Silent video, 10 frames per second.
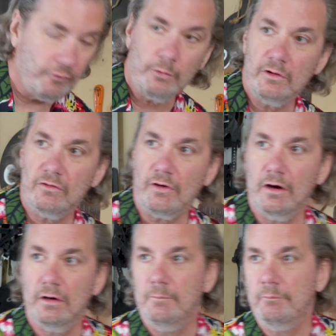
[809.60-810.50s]
before we get
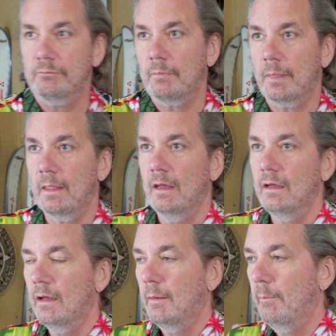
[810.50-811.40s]
started.
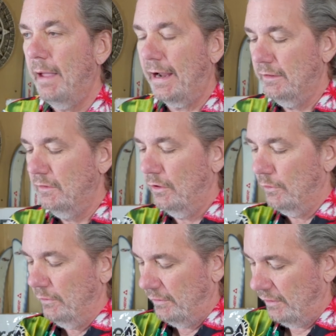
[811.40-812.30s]
Back in the
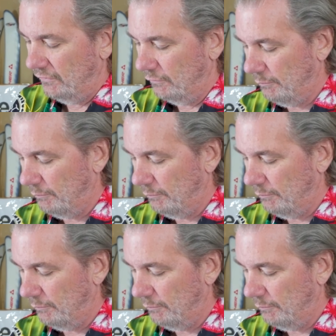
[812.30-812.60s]
early days